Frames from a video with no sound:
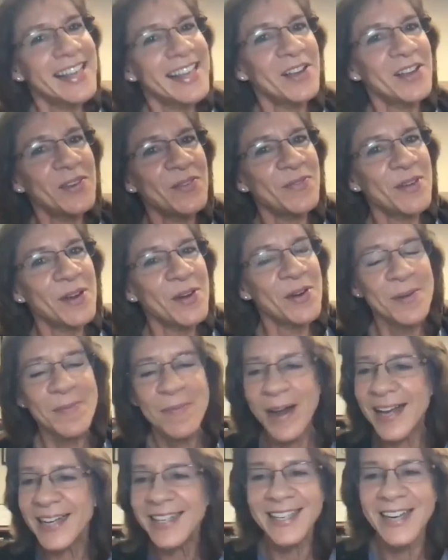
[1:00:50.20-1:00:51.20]
thank you very
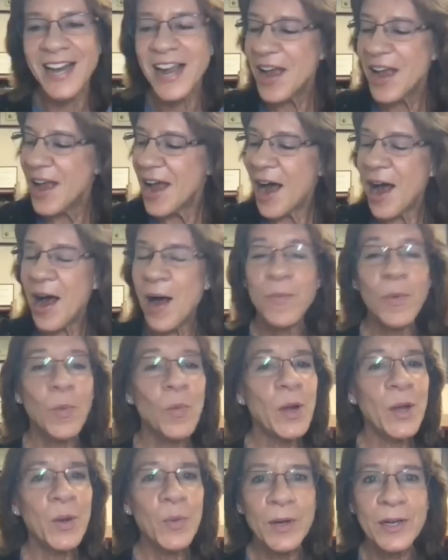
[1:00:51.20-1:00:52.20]
much. Um,
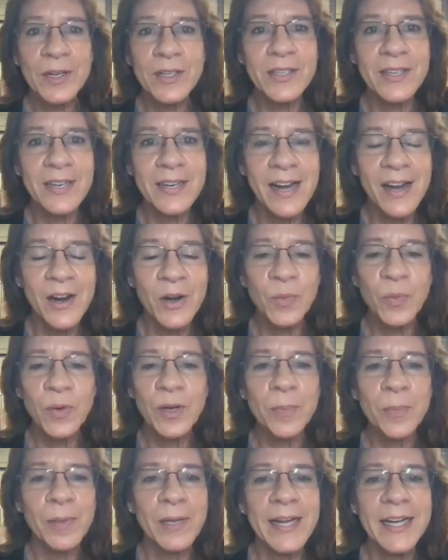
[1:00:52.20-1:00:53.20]
we will send out a
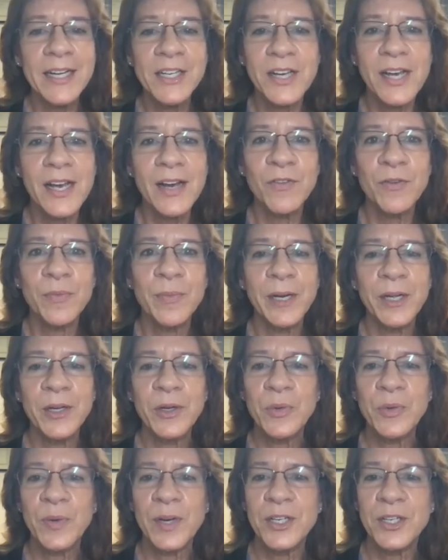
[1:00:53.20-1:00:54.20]
replay to everybody
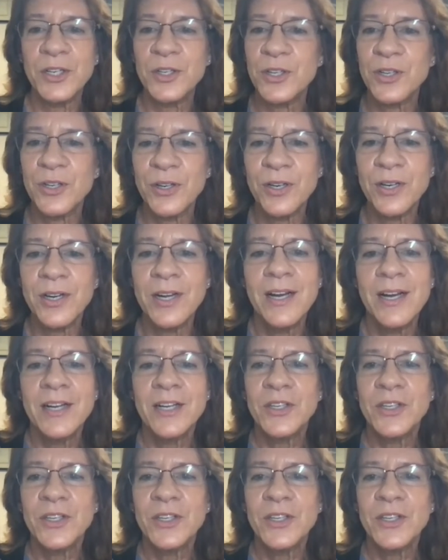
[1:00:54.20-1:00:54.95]
who registered,